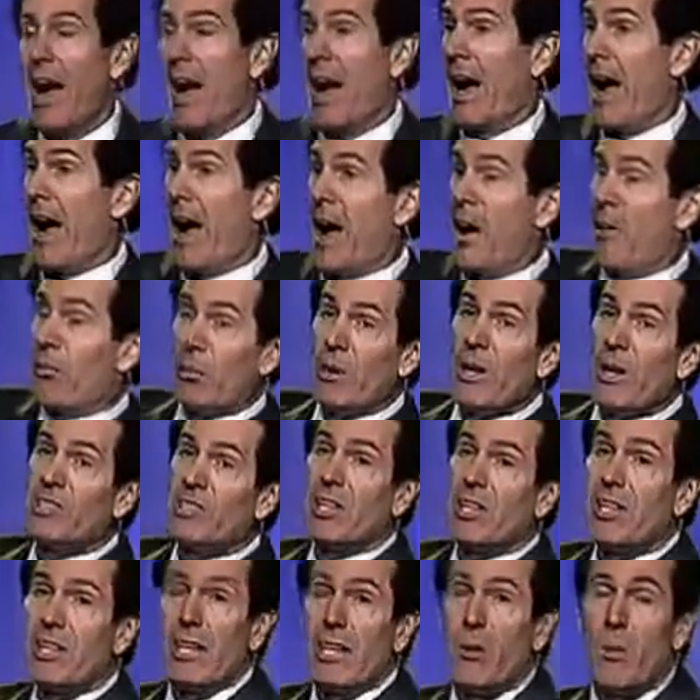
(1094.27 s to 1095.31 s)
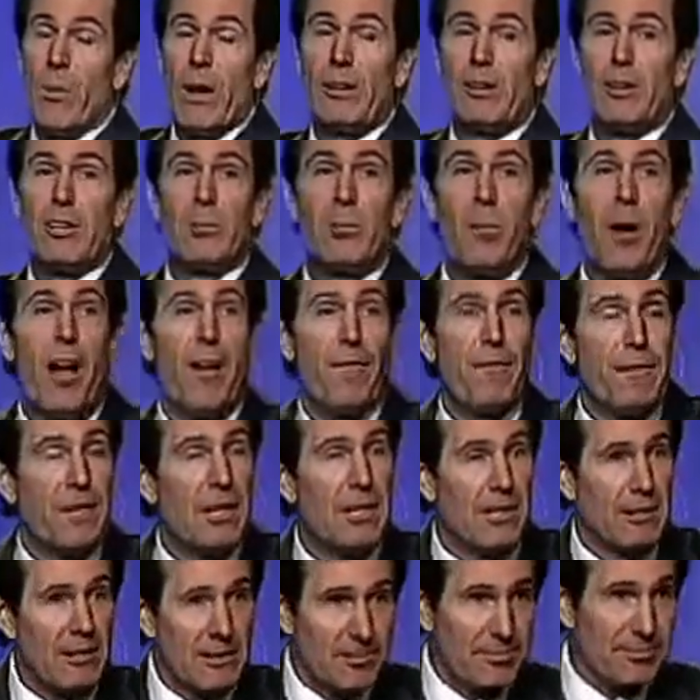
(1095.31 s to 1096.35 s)
I recently went to the ball field,
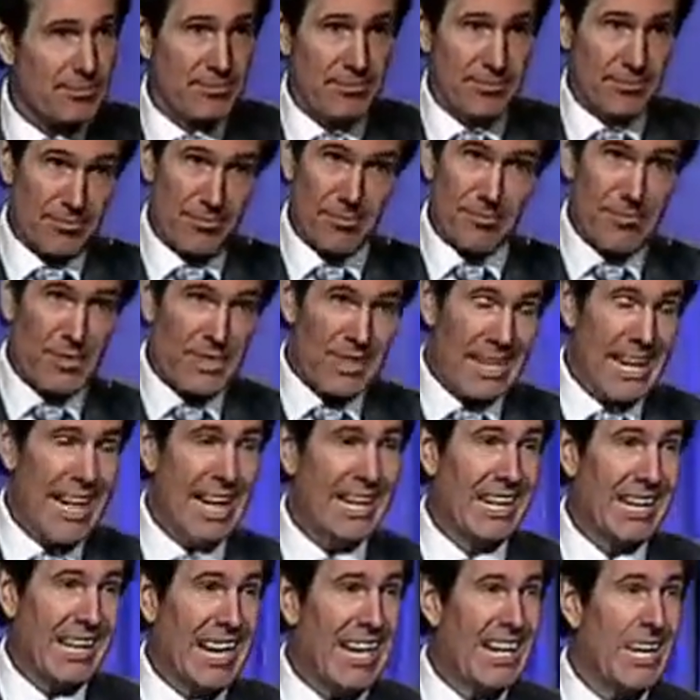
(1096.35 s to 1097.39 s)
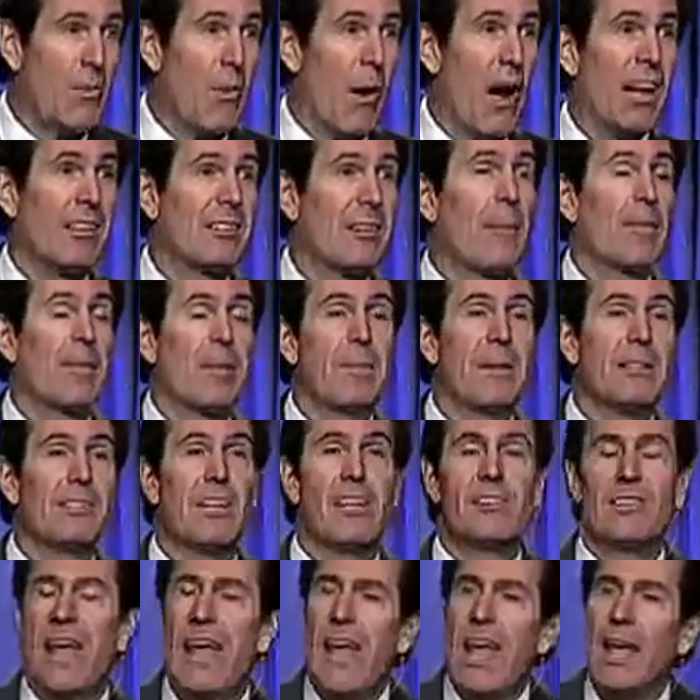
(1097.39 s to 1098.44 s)
and a lady walks up to me and says,
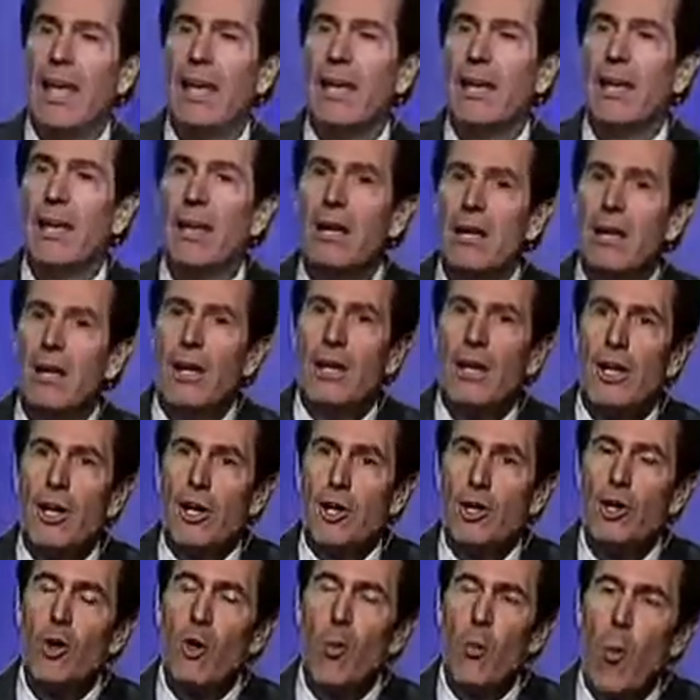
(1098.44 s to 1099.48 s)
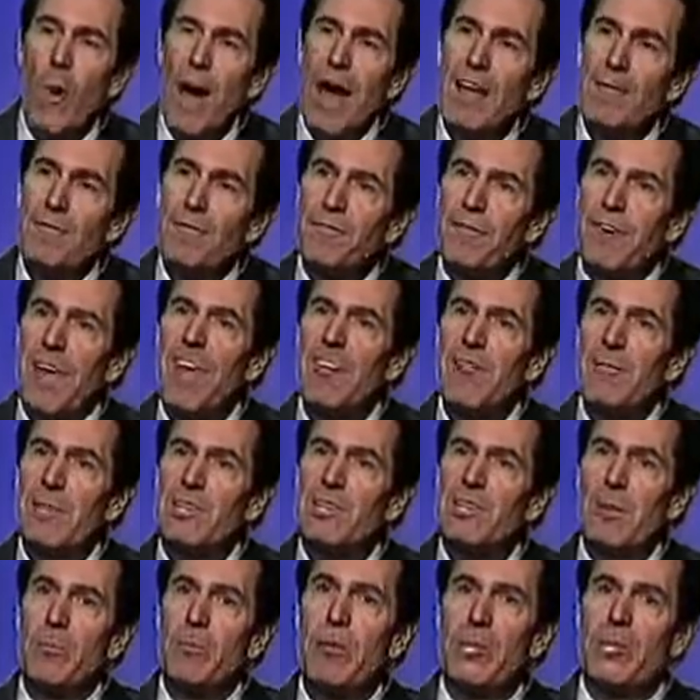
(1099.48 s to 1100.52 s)
hey, your wife gave me
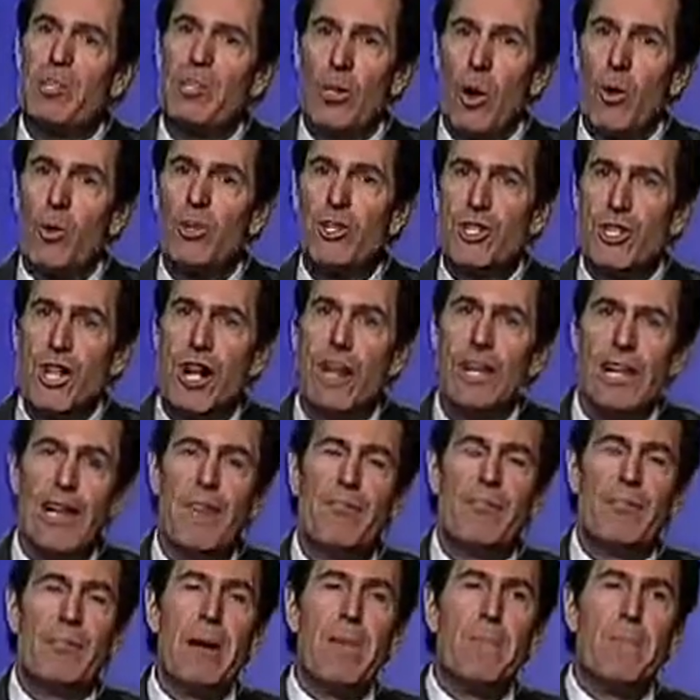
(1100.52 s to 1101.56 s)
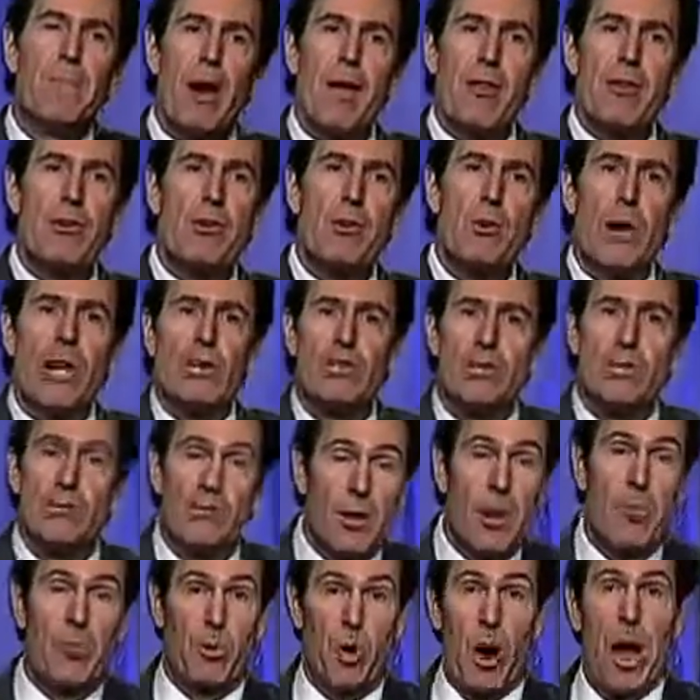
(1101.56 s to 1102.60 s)
some of this lotion I gave to my mother who has a
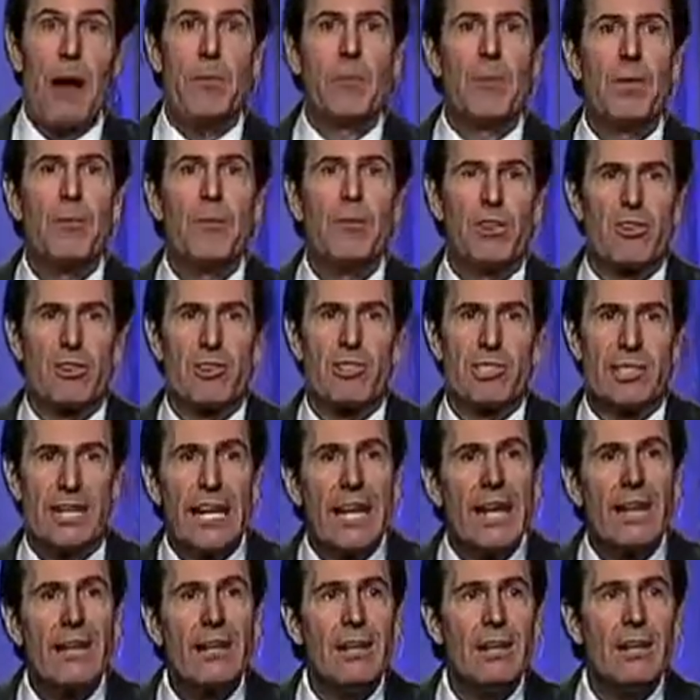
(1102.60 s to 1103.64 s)
problem with her skin.